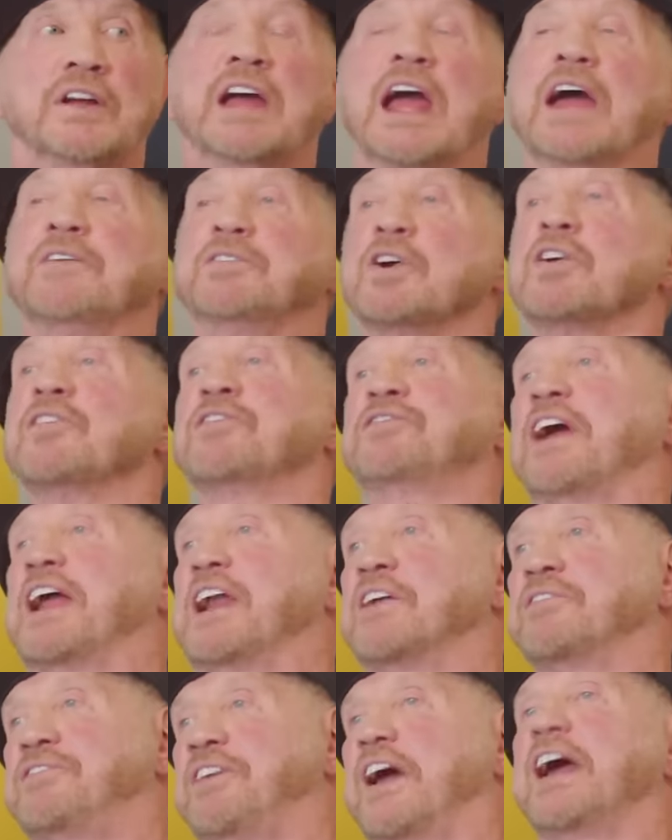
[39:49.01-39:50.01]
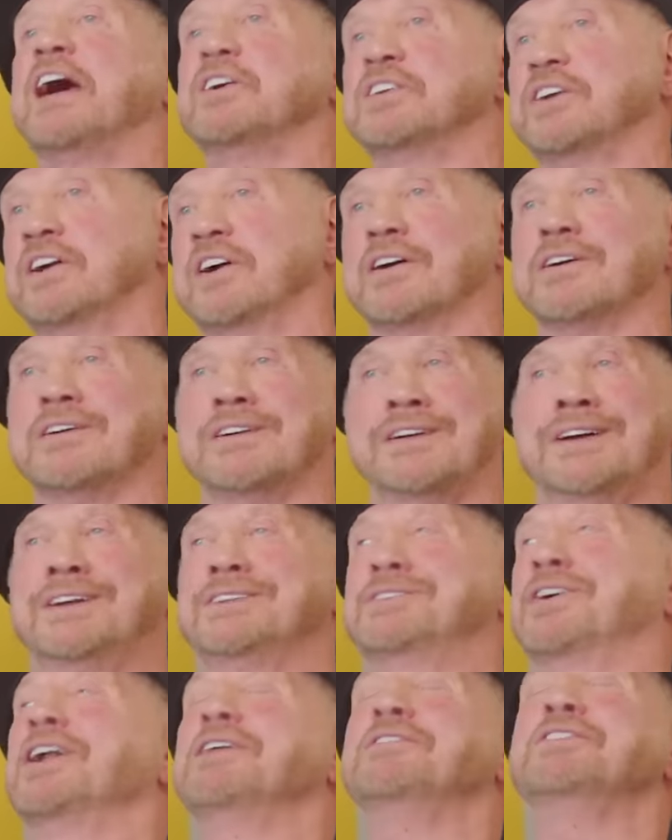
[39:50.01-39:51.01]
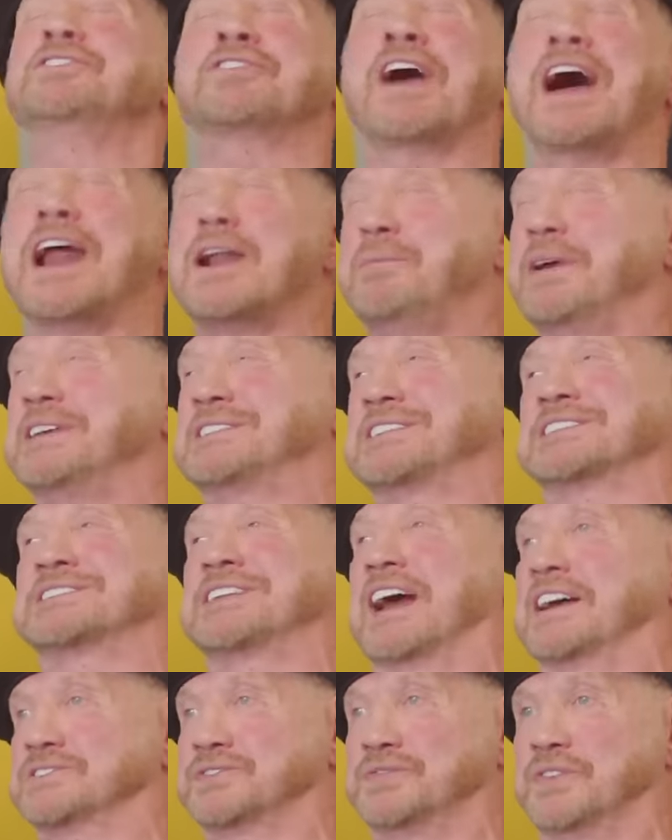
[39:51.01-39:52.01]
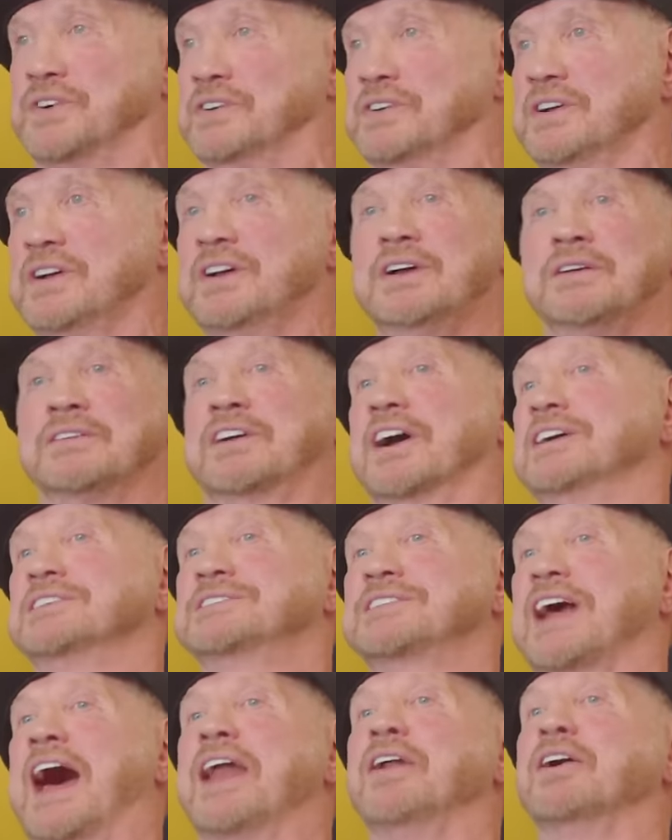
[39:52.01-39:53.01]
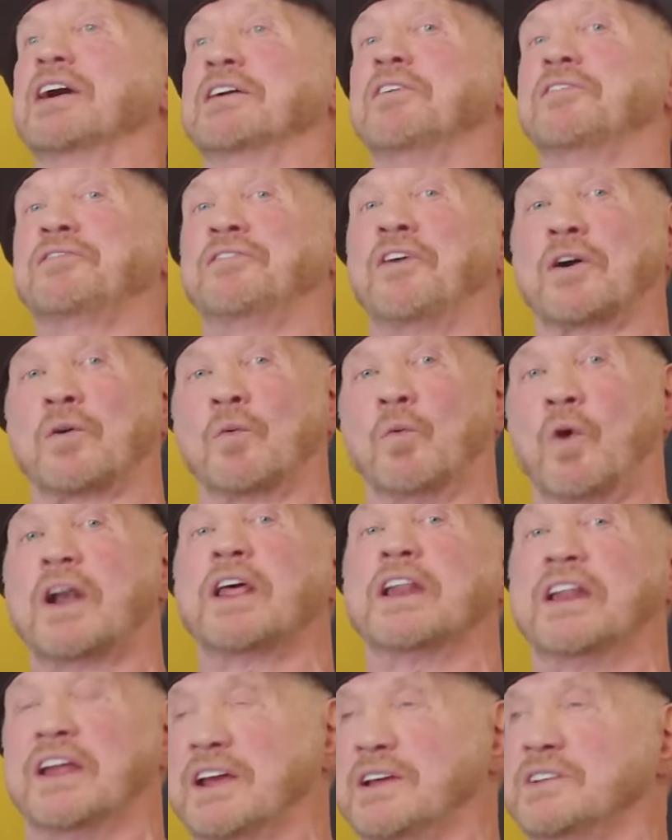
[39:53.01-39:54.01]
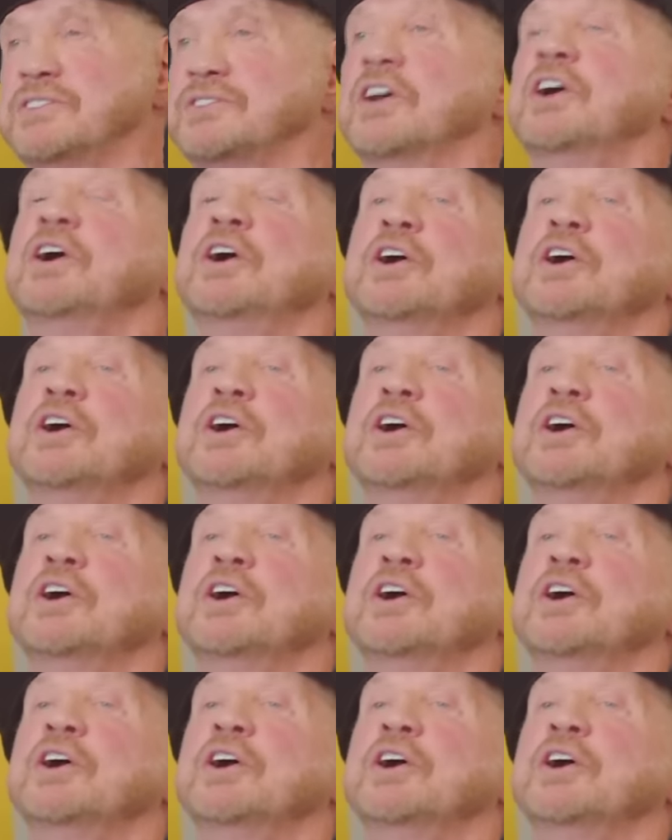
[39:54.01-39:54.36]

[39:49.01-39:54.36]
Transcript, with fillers: Yeah. If you're afraid of failure, don't even try to be successful because I don't give a fuck what it is,